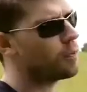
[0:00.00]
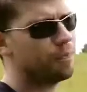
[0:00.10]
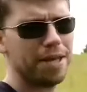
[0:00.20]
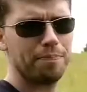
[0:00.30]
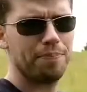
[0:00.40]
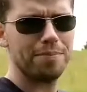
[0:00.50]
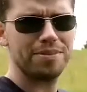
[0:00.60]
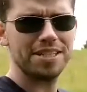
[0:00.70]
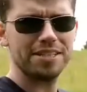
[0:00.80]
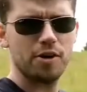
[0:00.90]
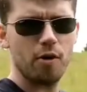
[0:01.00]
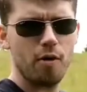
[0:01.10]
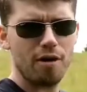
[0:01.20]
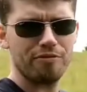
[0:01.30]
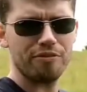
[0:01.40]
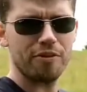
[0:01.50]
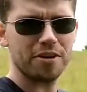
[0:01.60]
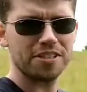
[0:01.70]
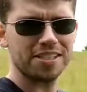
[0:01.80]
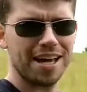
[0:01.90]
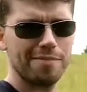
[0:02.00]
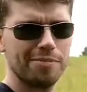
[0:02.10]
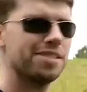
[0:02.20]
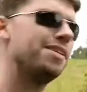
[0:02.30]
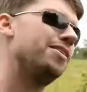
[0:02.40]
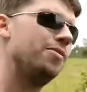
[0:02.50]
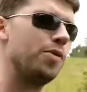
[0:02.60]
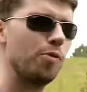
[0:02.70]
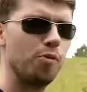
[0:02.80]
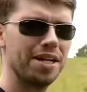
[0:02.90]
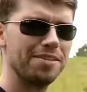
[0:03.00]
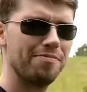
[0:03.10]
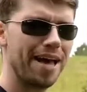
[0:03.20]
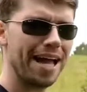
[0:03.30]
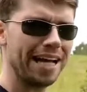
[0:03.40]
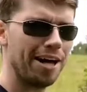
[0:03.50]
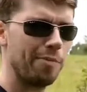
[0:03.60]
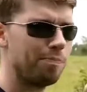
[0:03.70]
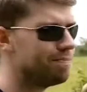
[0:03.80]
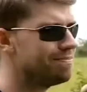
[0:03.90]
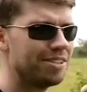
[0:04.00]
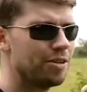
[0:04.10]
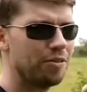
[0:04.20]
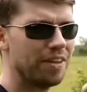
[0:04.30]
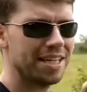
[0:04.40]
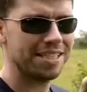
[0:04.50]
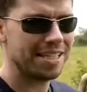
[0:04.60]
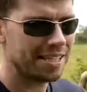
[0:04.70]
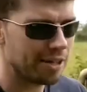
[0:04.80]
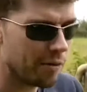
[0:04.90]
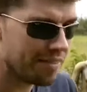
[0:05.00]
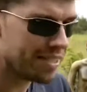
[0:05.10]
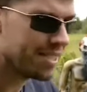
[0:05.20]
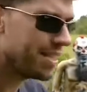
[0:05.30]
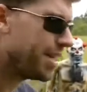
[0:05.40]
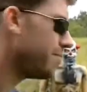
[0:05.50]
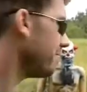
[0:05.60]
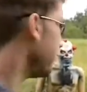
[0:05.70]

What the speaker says: our pig pimp didn't go off the first time, but we rigged him back up. Don't think he's getting away this time.